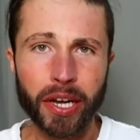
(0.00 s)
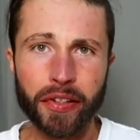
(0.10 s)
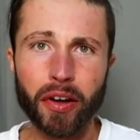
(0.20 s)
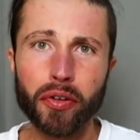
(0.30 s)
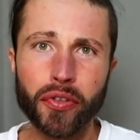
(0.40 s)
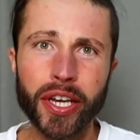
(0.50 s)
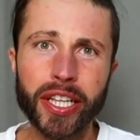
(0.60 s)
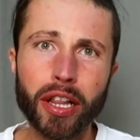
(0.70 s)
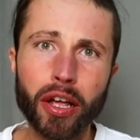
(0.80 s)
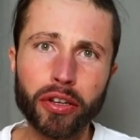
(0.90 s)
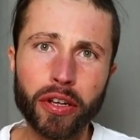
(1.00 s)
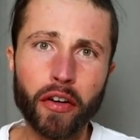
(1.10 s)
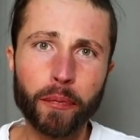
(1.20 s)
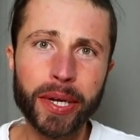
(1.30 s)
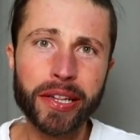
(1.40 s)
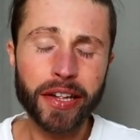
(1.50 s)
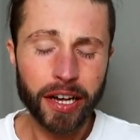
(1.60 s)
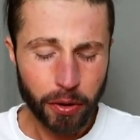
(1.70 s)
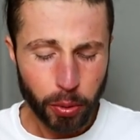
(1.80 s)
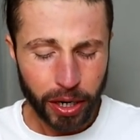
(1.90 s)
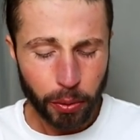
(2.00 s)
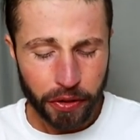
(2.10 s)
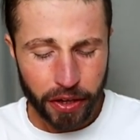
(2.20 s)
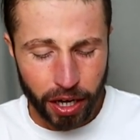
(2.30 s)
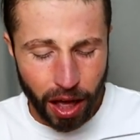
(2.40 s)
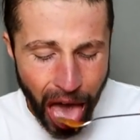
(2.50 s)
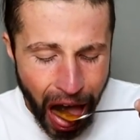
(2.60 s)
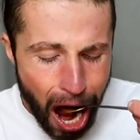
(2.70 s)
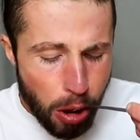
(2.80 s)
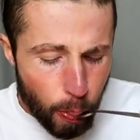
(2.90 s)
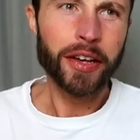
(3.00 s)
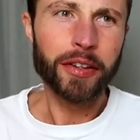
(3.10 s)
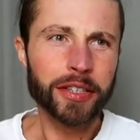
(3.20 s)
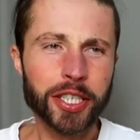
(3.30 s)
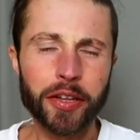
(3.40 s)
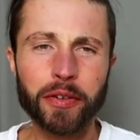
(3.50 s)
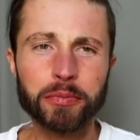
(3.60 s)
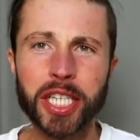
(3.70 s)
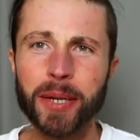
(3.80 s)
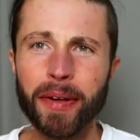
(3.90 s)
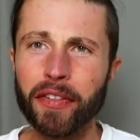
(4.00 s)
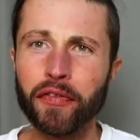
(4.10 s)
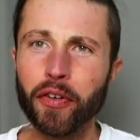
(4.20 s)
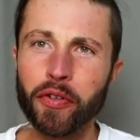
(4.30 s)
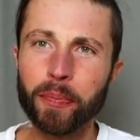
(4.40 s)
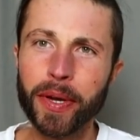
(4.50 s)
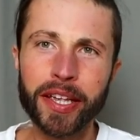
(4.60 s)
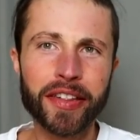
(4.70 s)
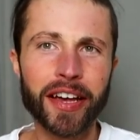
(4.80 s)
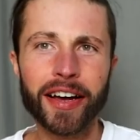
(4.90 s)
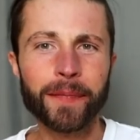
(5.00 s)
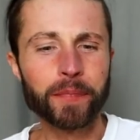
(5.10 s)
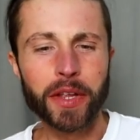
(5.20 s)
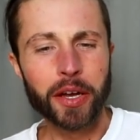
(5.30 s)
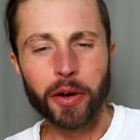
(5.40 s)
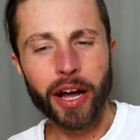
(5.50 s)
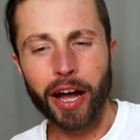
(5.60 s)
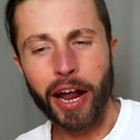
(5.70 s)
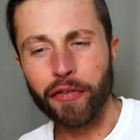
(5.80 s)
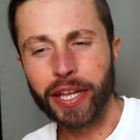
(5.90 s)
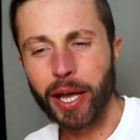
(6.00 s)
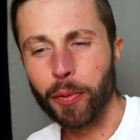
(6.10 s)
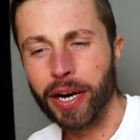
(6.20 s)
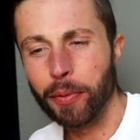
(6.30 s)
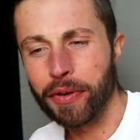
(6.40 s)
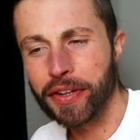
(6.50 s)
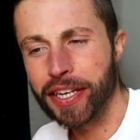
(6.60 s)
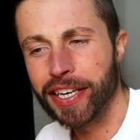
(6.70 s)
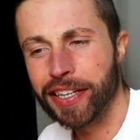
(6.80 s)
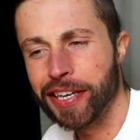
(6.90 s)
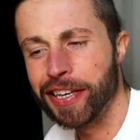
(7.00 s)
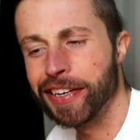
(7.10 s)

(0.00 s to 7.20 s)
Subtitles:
because I also eat a lot of pizza when I was young. Just some cheap as frozen pizza every time when I was a kid.